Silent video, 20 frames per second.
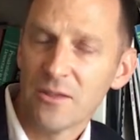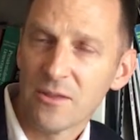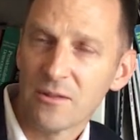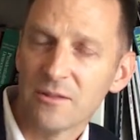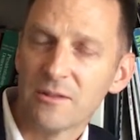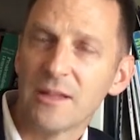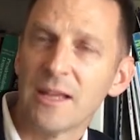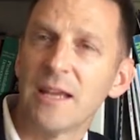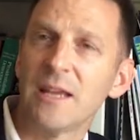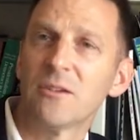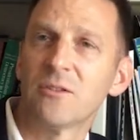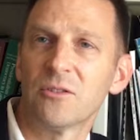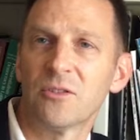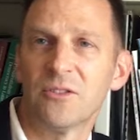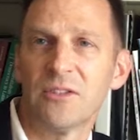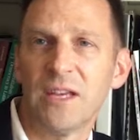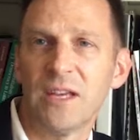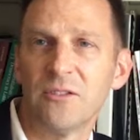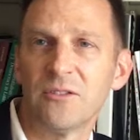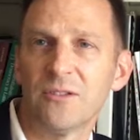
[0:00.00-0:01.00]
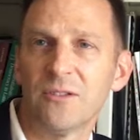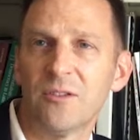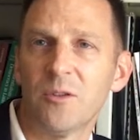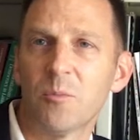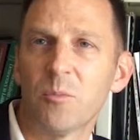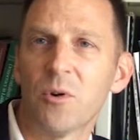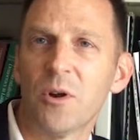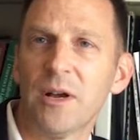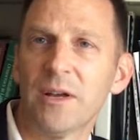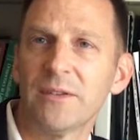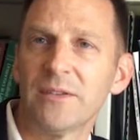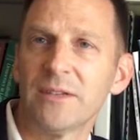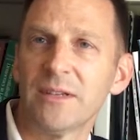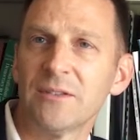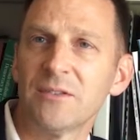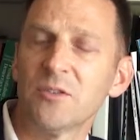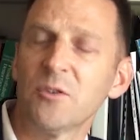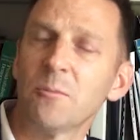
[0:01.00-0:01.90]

the later stages of the process,